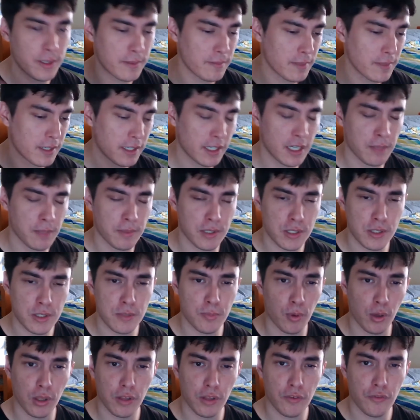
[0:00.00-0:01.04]
keep it
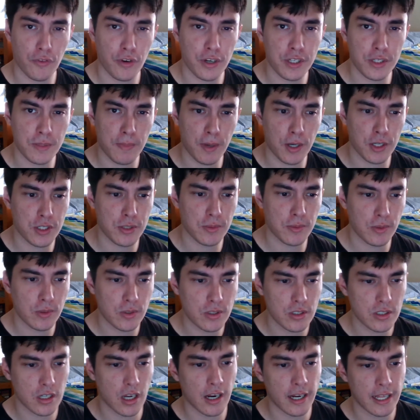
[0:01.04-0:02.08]
spoiler free as possible,
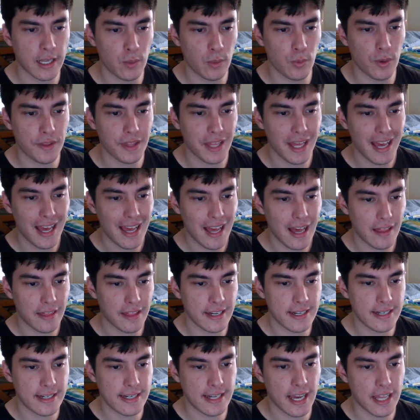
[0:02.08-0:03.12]
starting with The
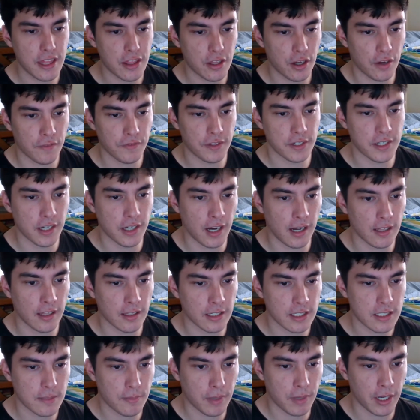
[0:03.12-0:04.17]
Death of the
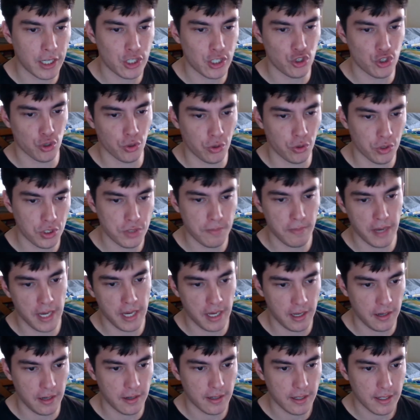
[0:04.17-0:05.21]
Daleks by George
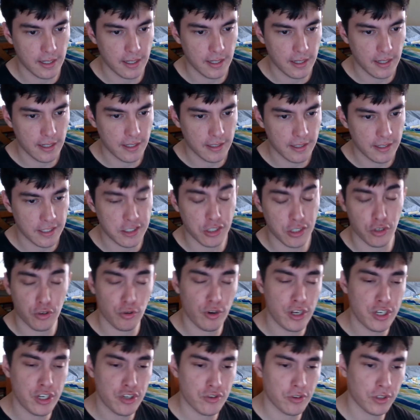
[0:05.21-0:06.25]
Mann. There's a
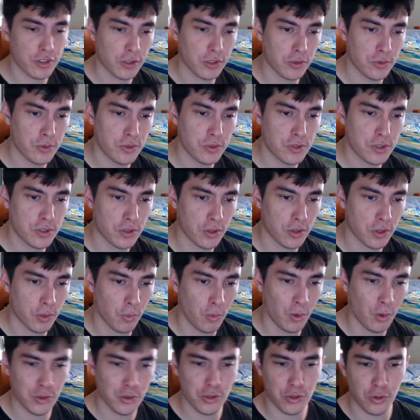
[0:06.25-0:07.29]
creature on the loose on the
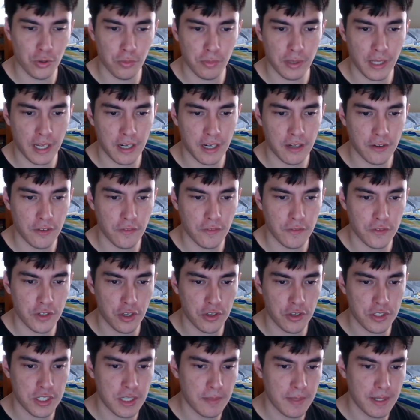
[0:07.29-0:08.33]
war-torn planet of
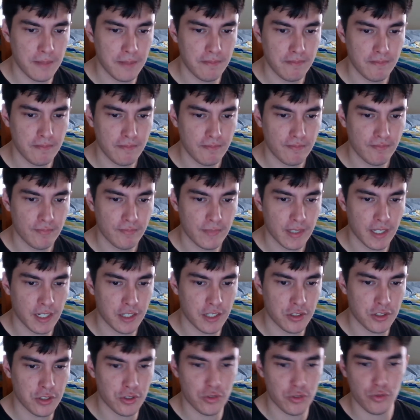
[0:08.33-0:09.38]
Tursimon. It
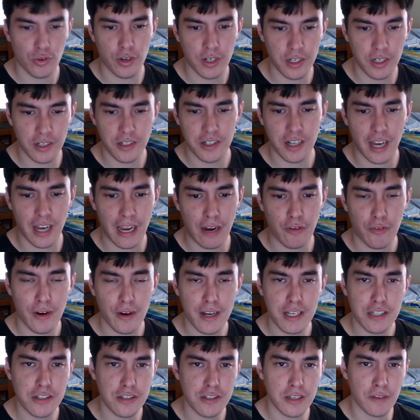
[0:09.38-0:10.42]
has destroyed an entire
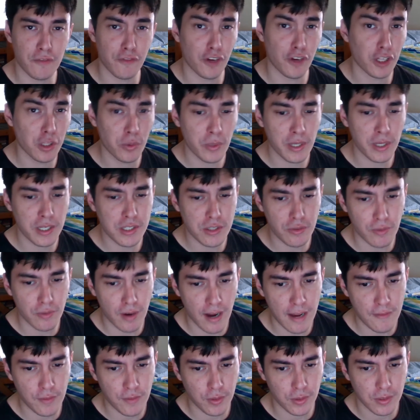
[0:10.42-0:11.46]
race, and following its
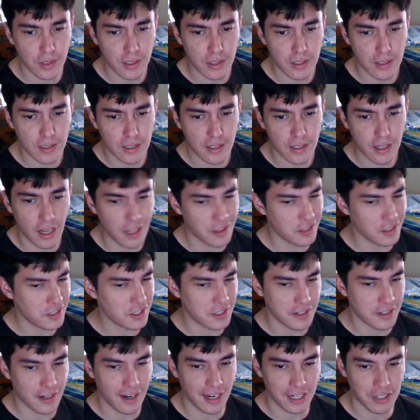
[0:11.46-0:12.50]
arrival, others are
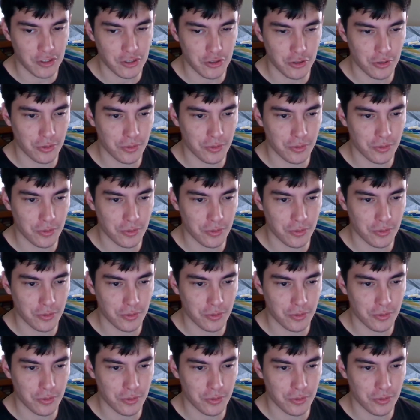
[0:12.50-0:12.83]
dying too.